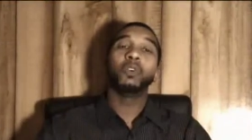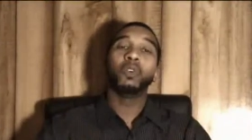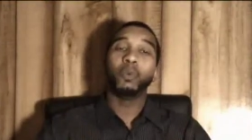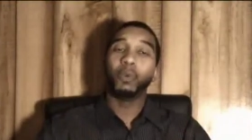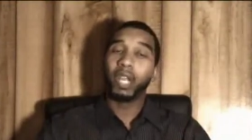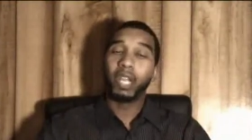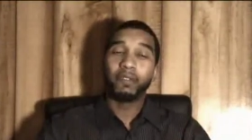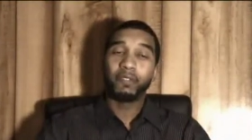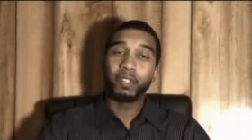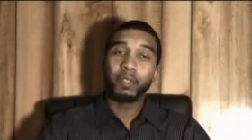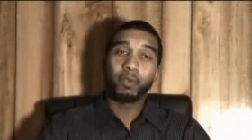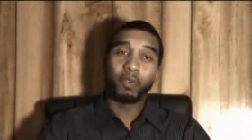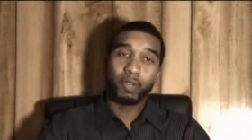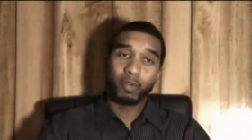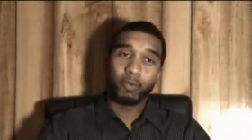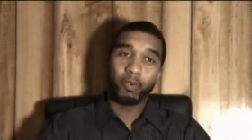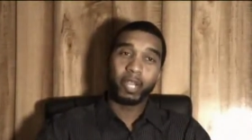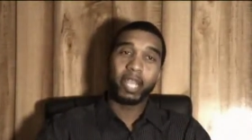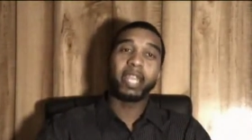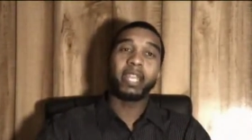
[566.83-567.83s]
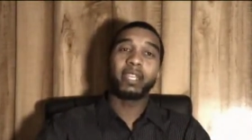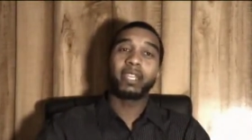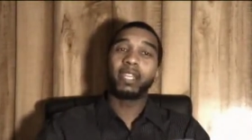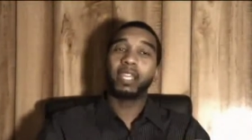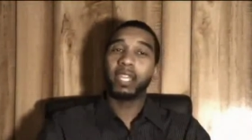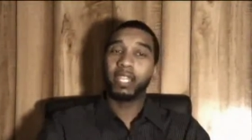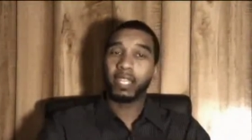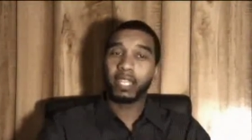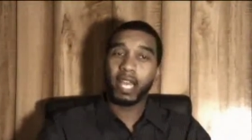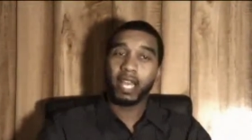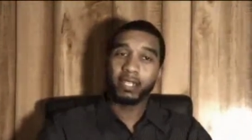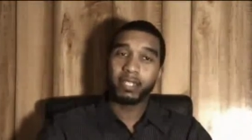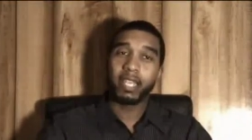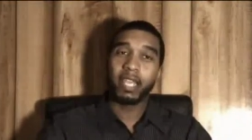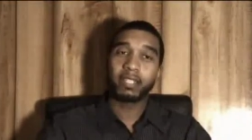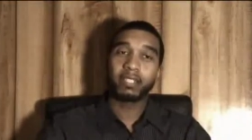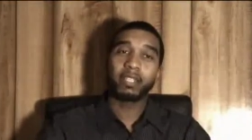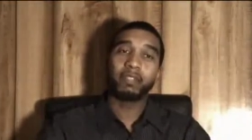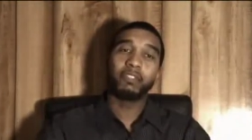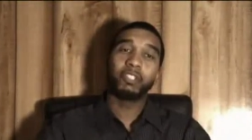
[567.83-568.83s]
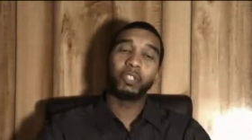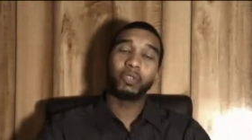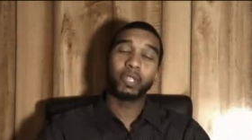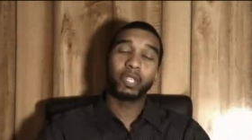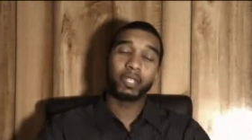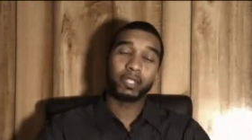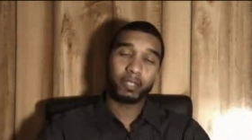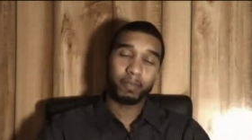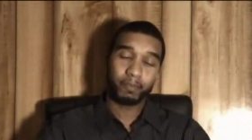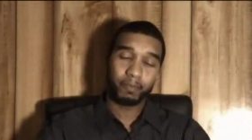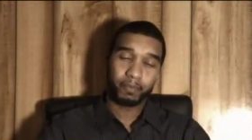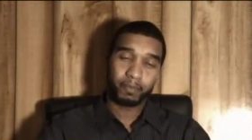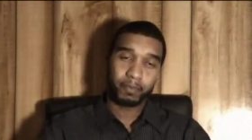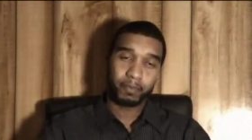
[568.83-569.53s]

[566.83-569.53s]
whatever you want to, in context of Judaism.